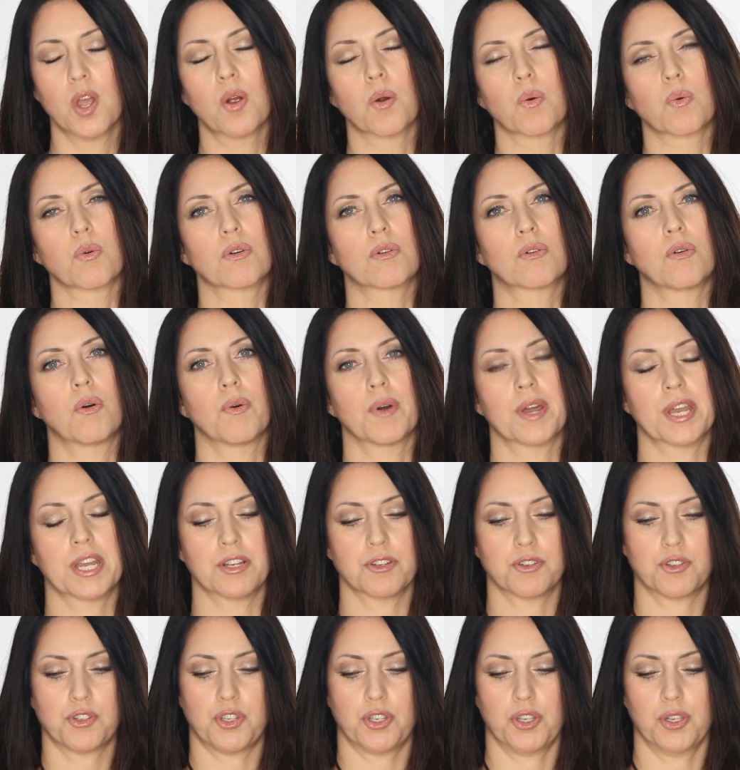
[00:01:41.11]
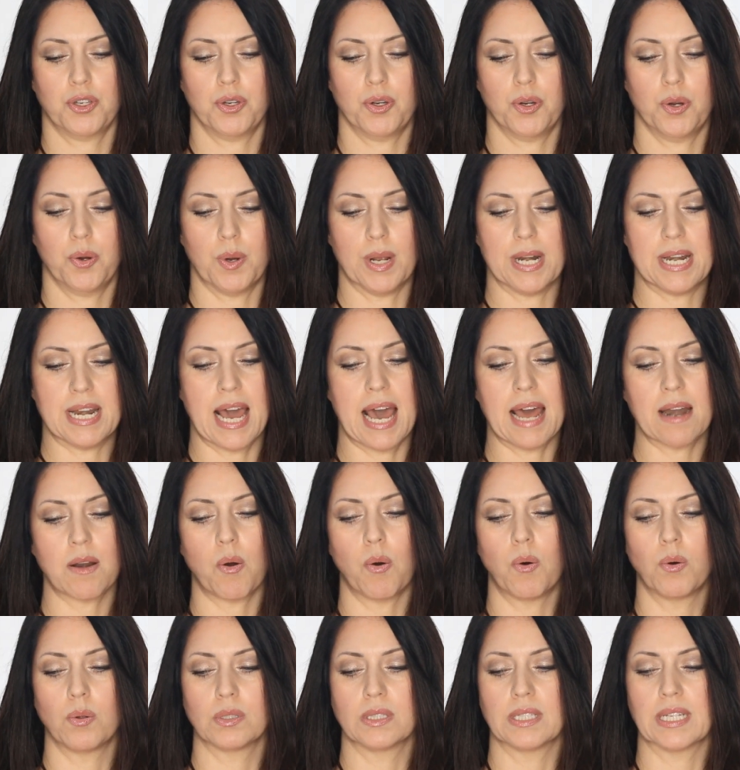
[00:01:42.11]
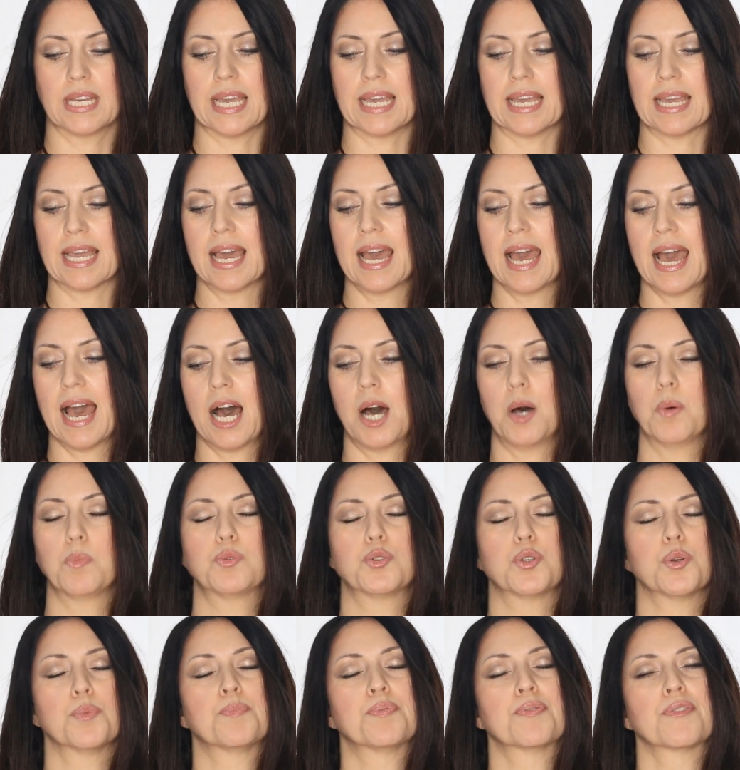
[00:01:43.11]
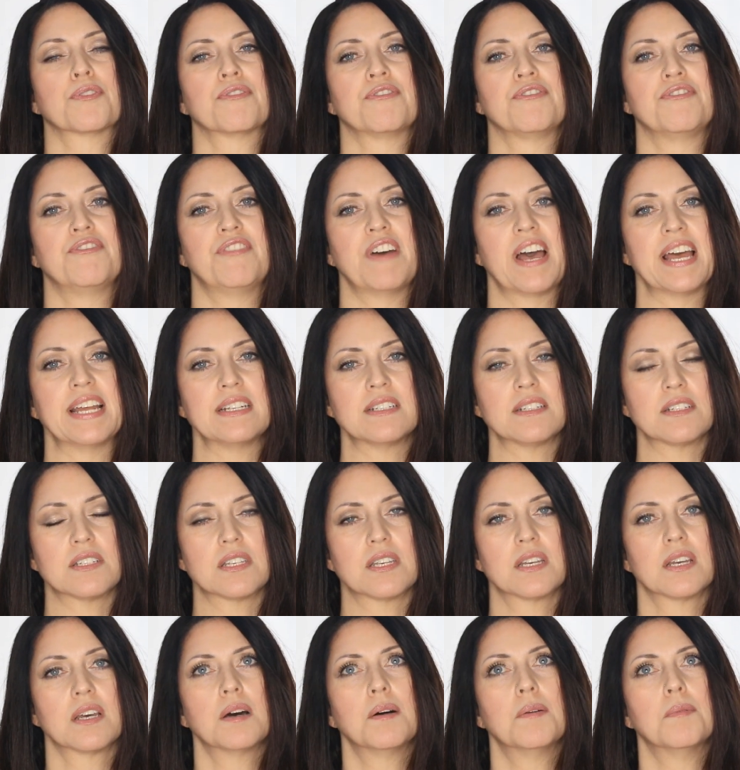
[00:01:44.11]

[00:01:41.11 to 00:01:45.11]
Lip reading: We're going to not only help to prevent